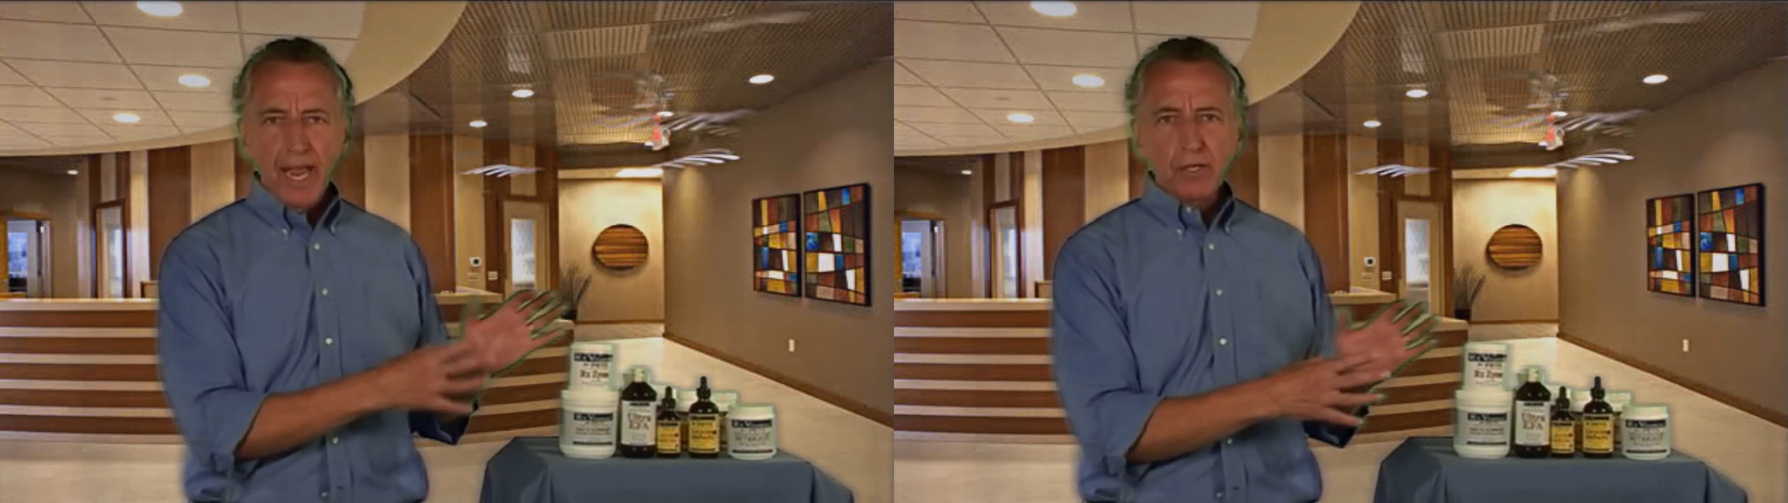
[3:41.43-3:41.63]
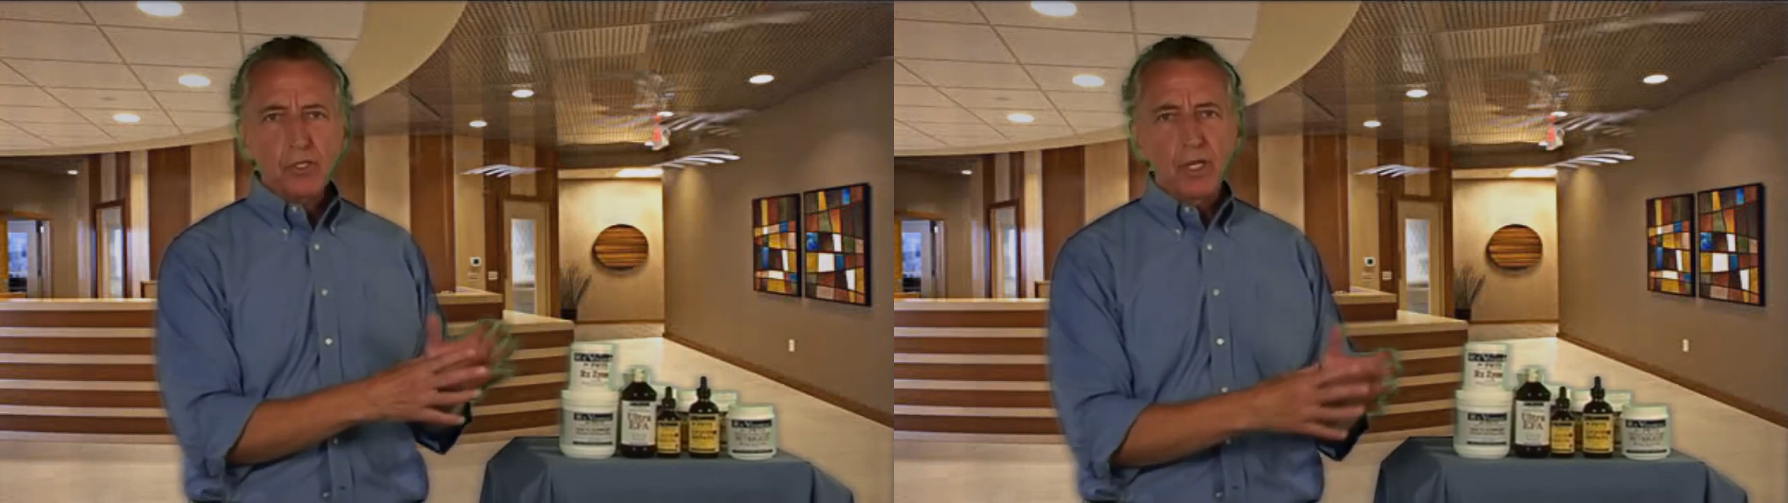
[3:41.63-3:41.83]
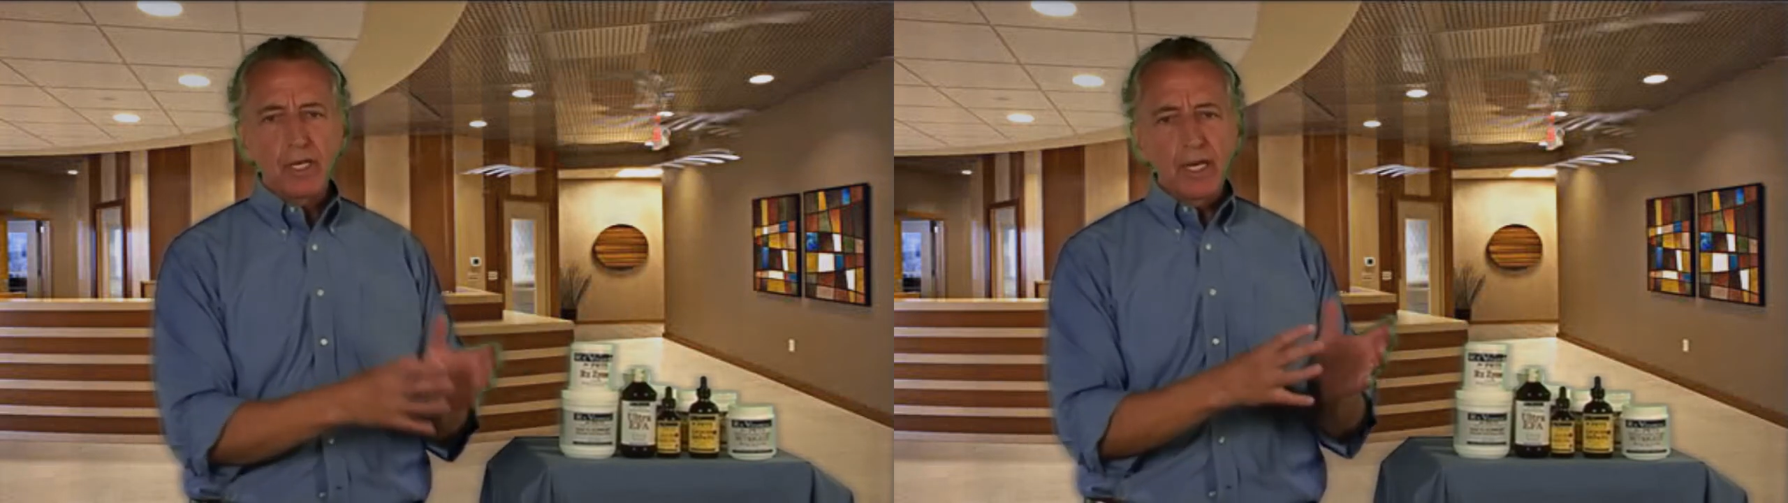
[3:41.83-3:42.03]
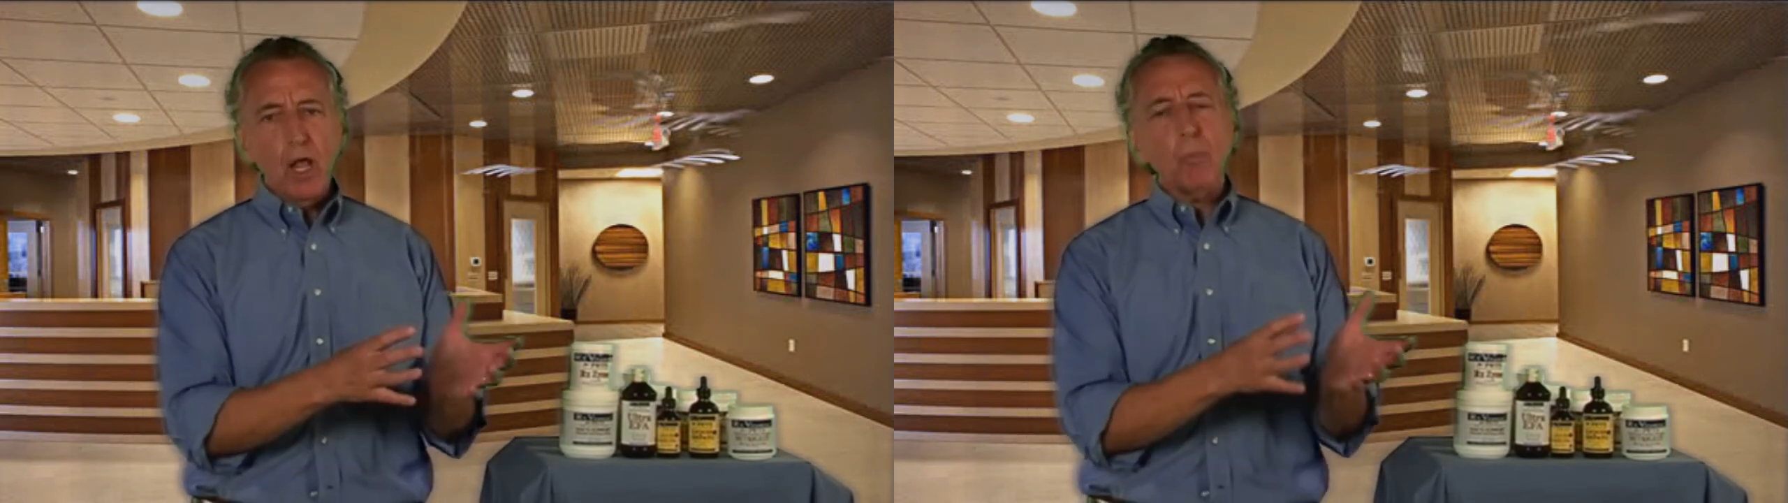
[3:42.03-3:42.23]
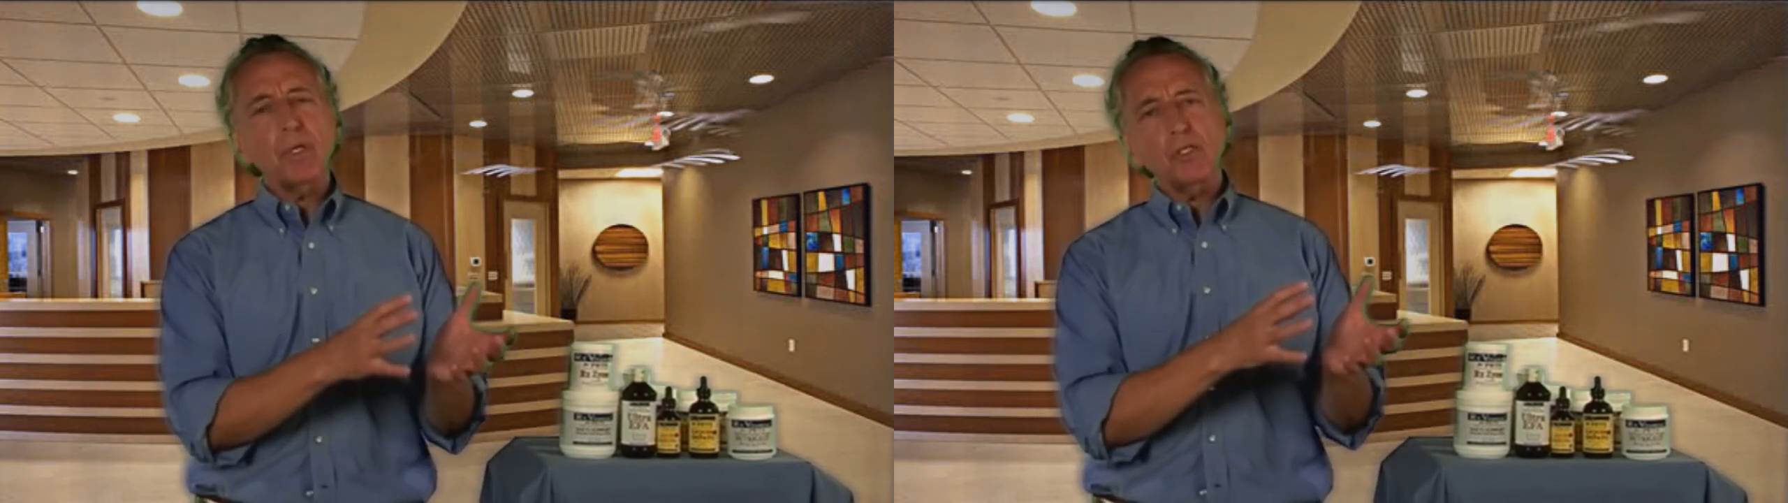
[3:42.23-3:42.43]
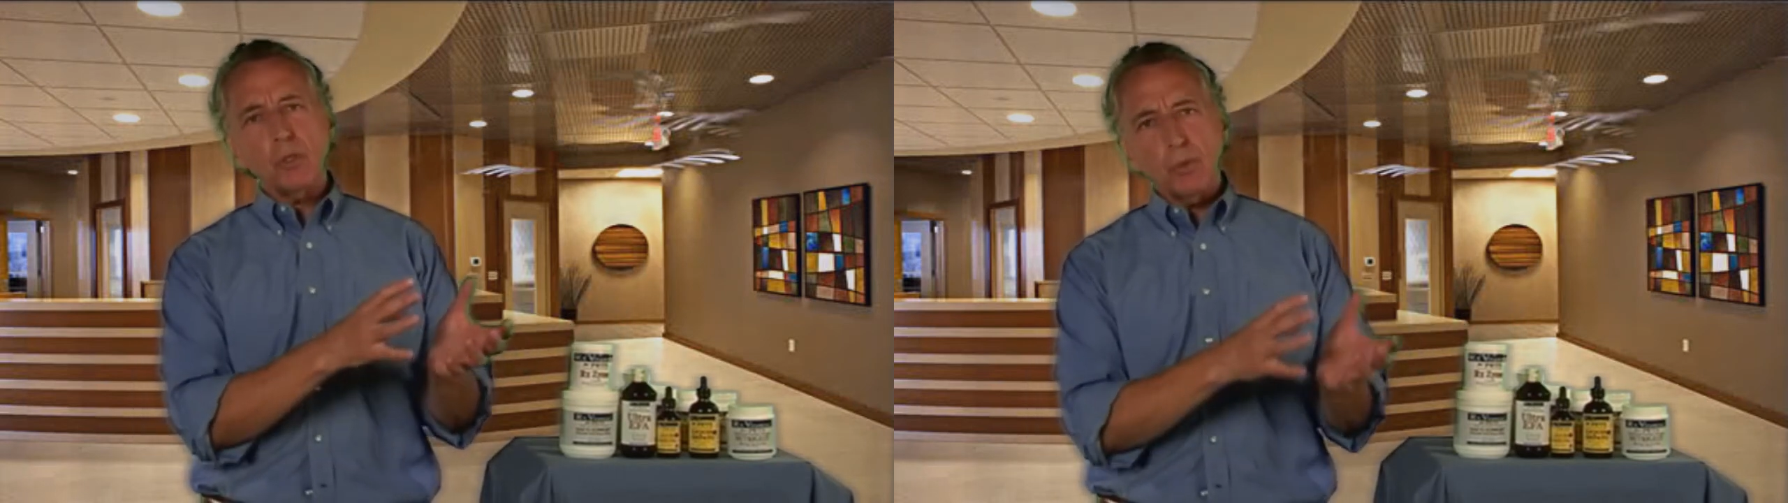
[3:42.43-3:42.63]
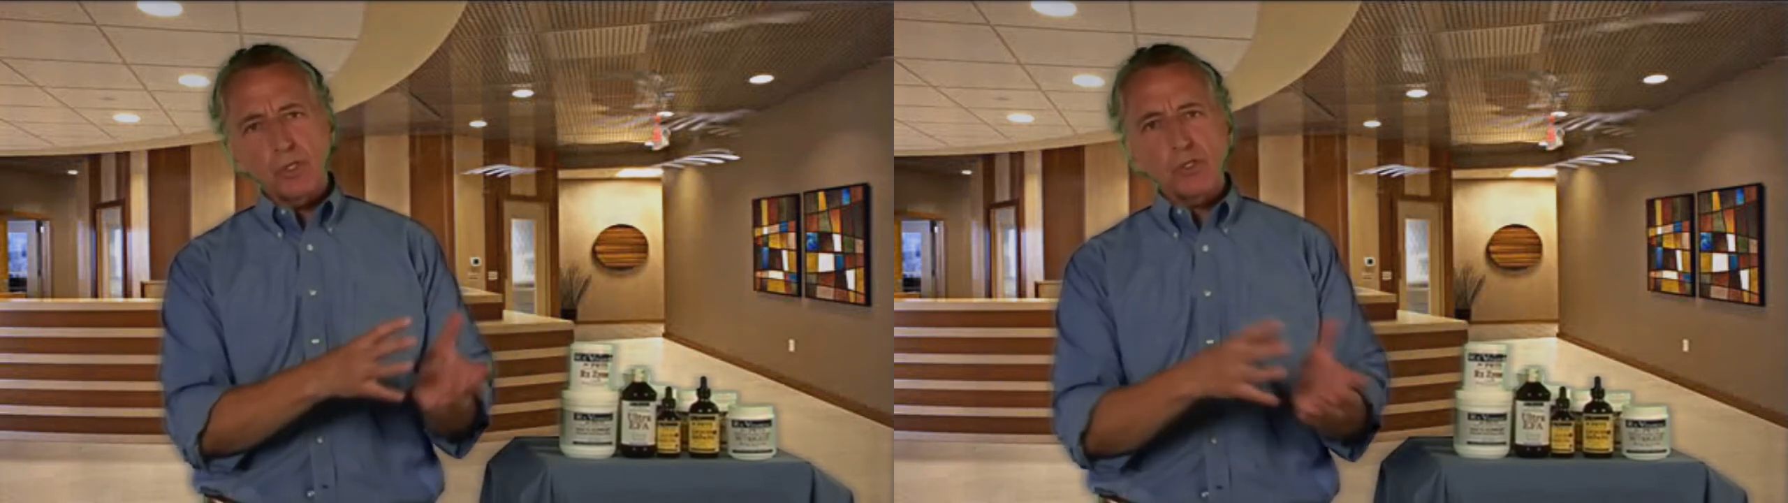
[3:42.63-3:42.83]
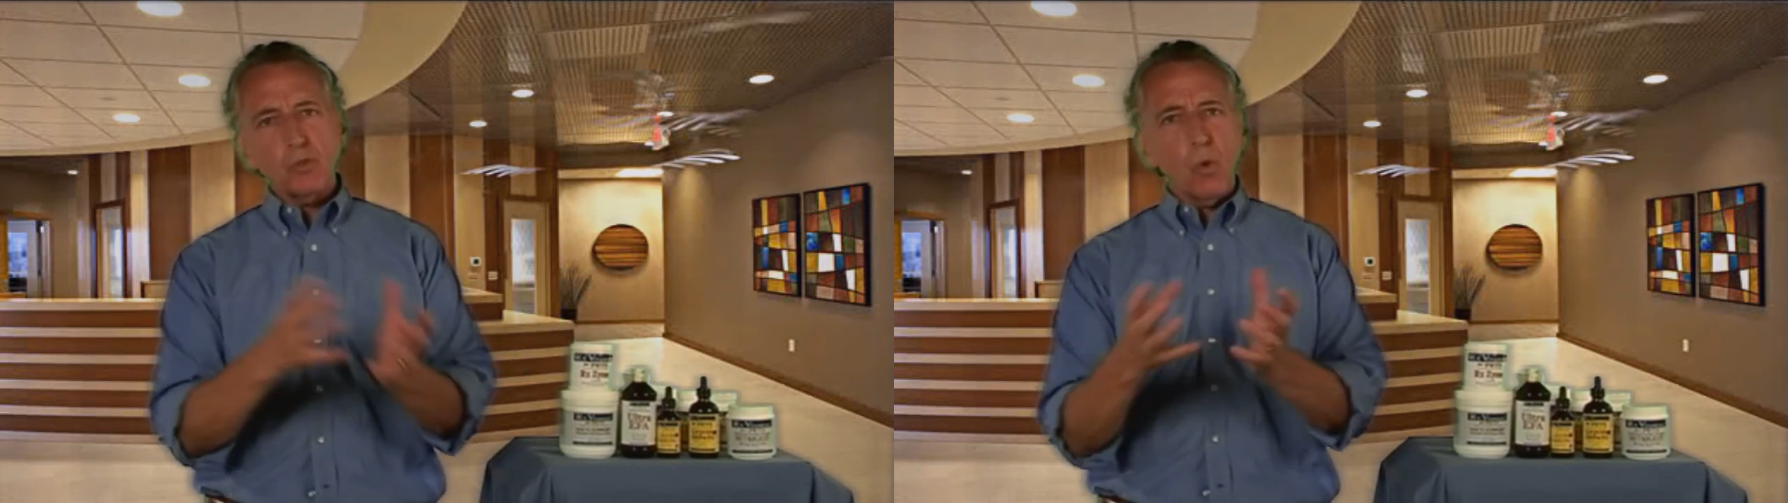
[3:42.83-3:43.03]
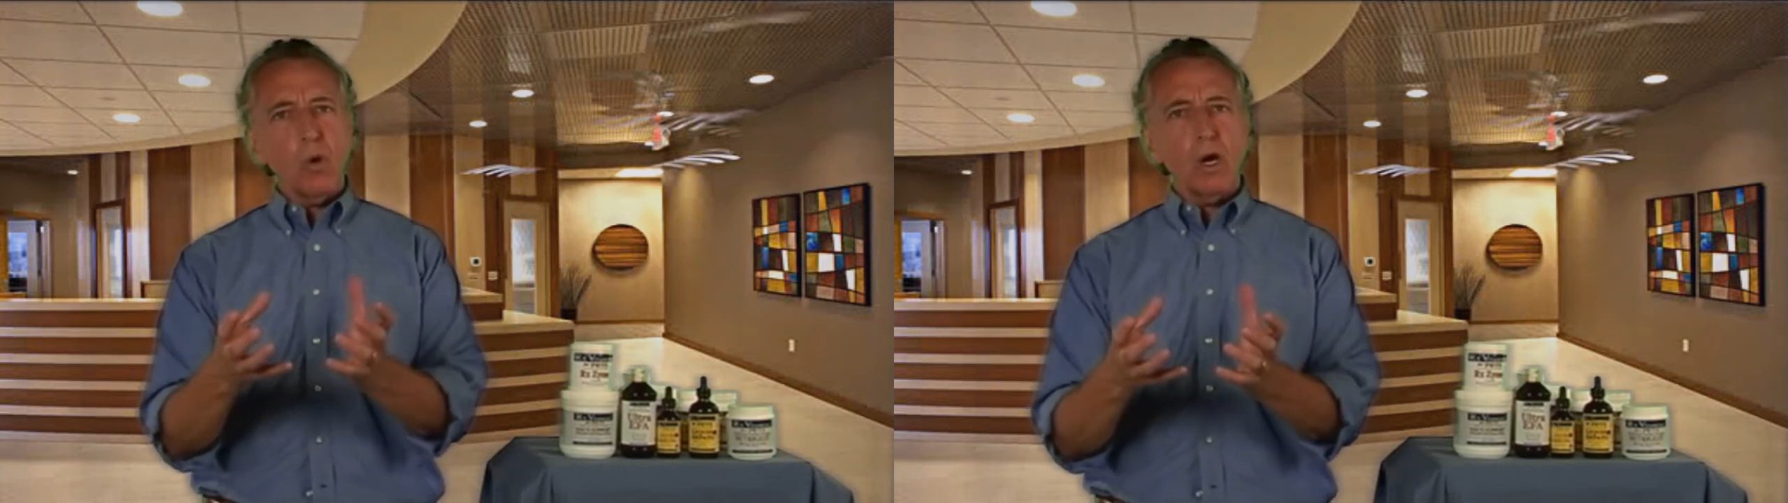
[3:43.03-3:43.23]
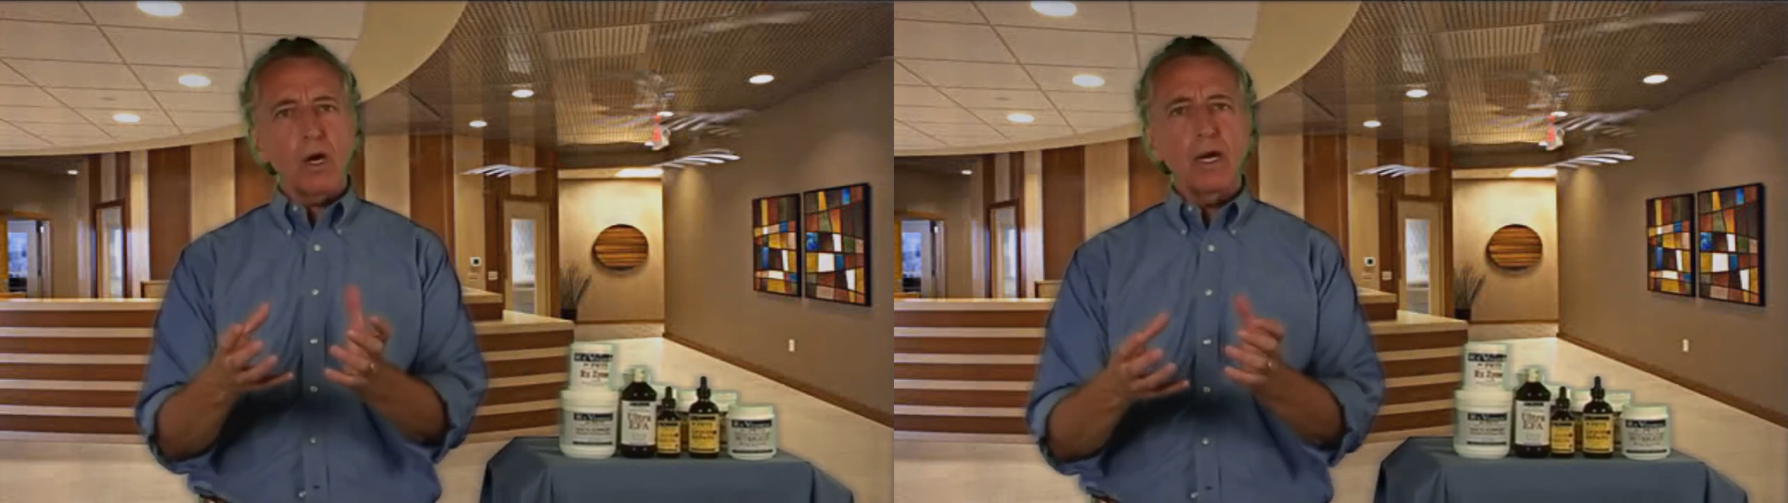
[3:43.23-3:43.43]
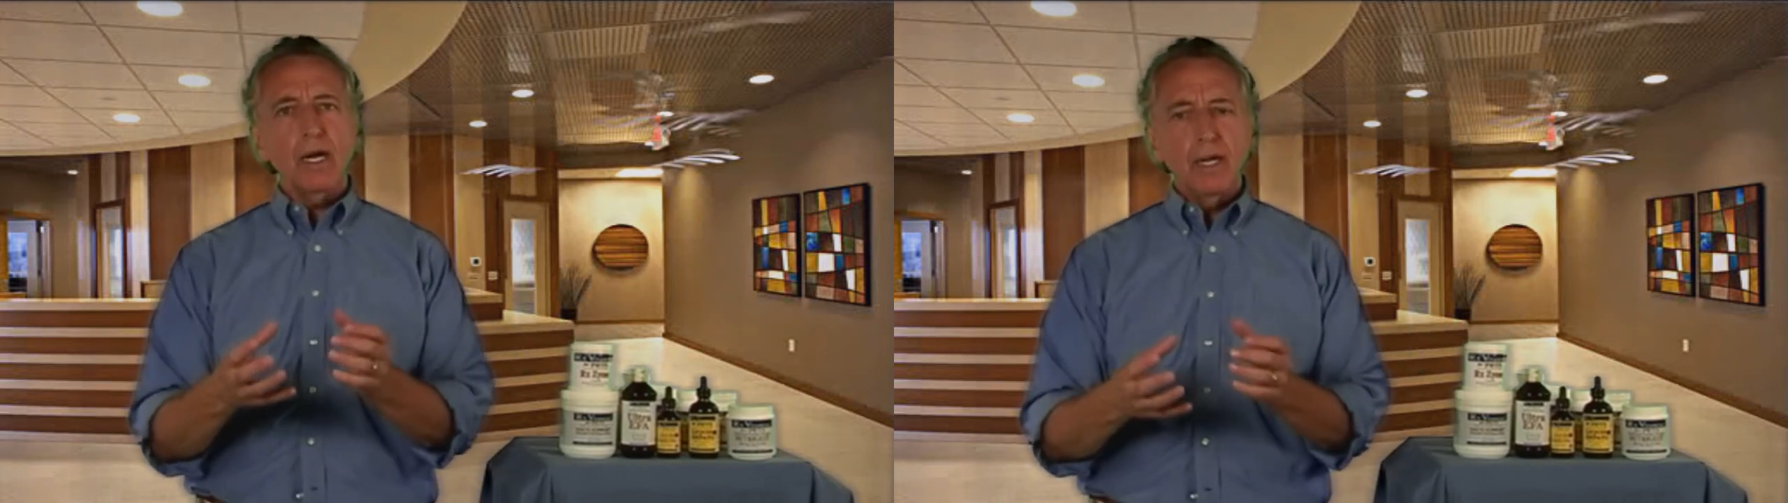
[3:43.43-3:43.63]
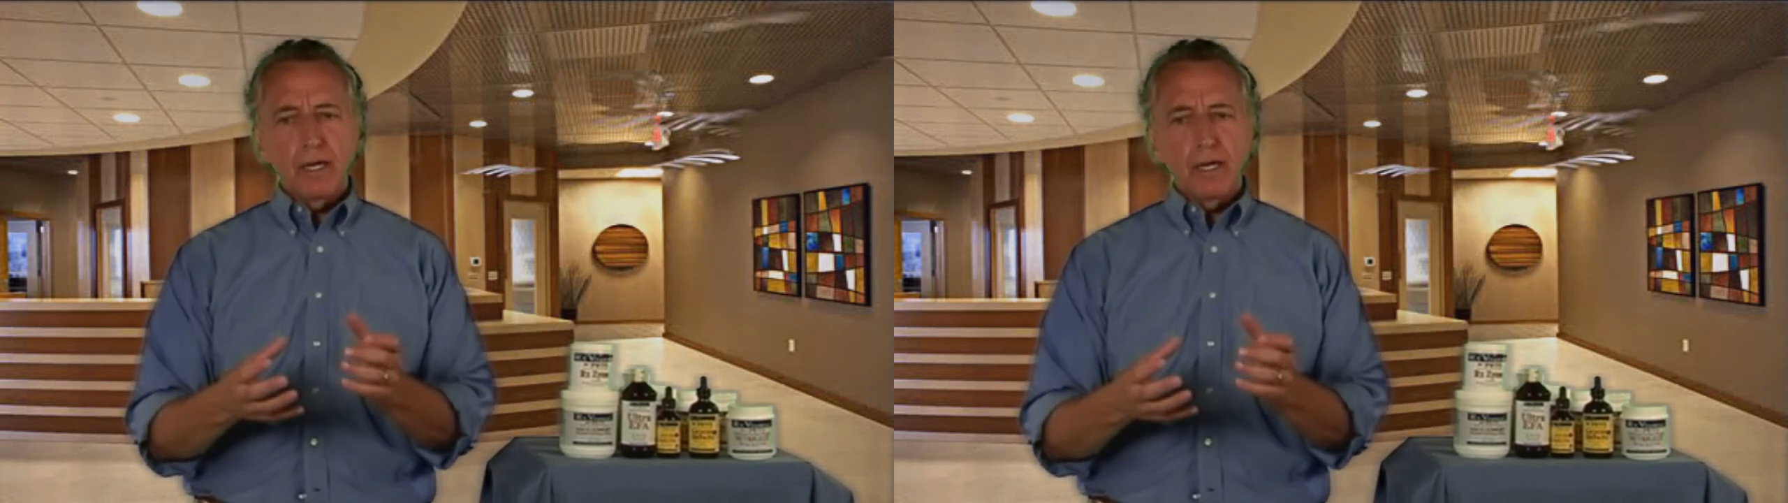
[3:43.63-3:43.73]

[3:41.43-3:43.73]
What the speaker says: excellent in helping to restore